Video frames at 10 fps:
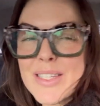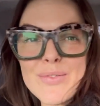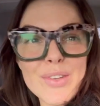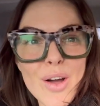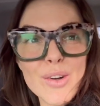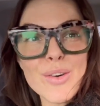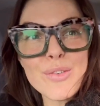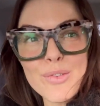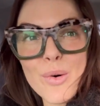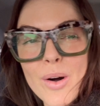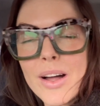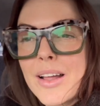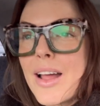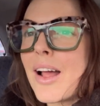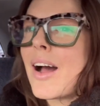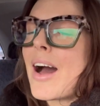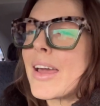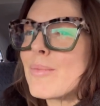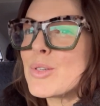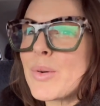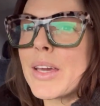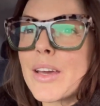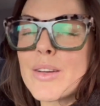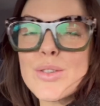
vlog 4. I am doing